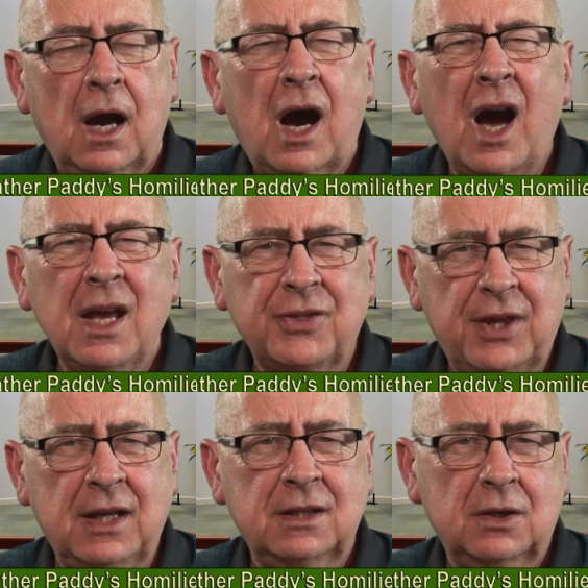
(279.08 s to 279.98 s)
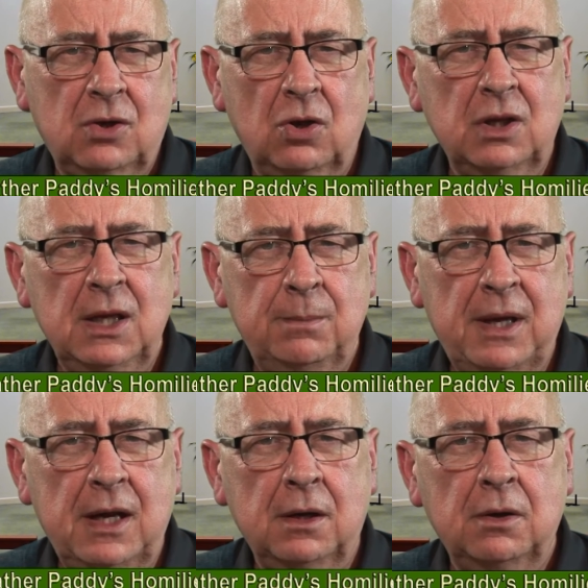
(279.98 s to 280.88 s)
I think the cuddly
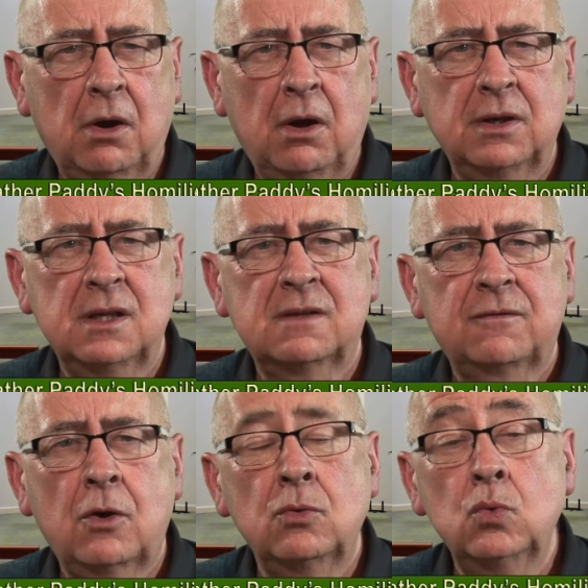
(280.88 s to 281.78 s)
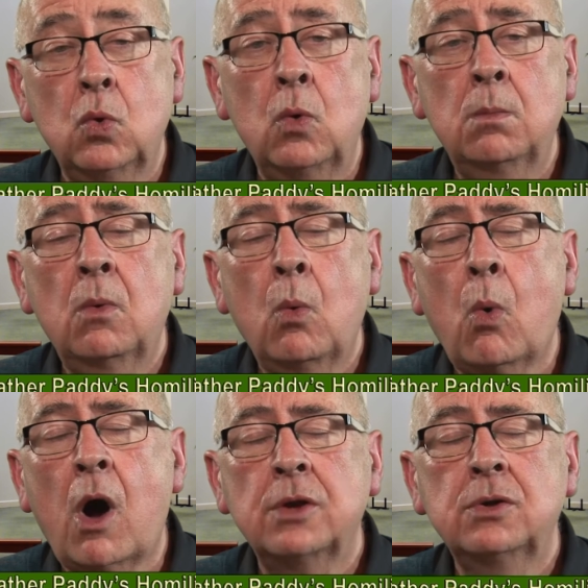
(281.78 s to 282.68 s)
bear God is for room
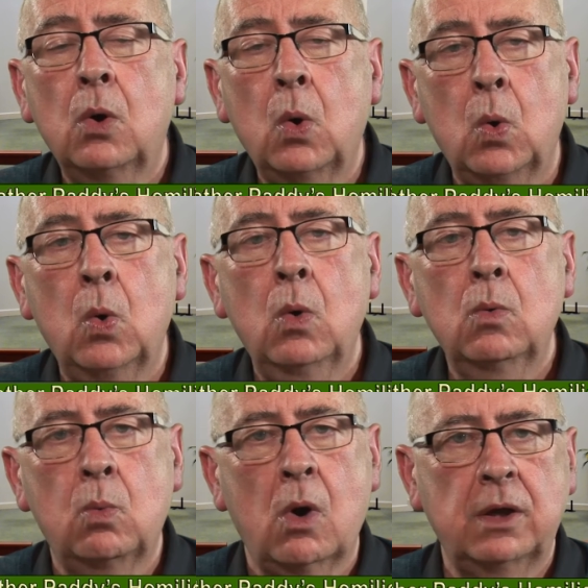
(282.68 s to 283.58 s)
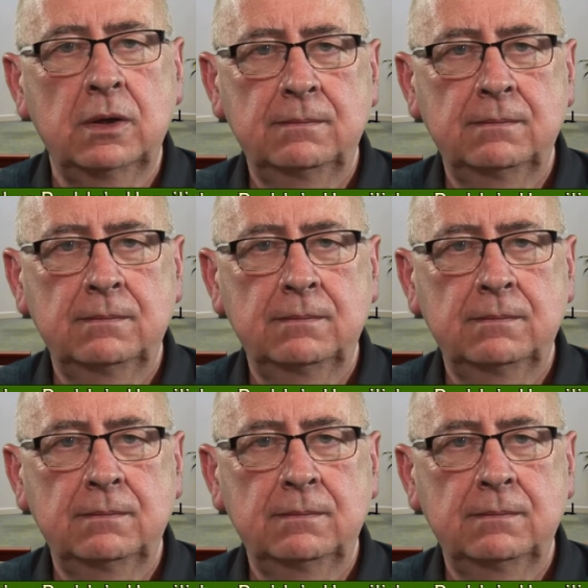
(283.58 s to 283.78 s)
101.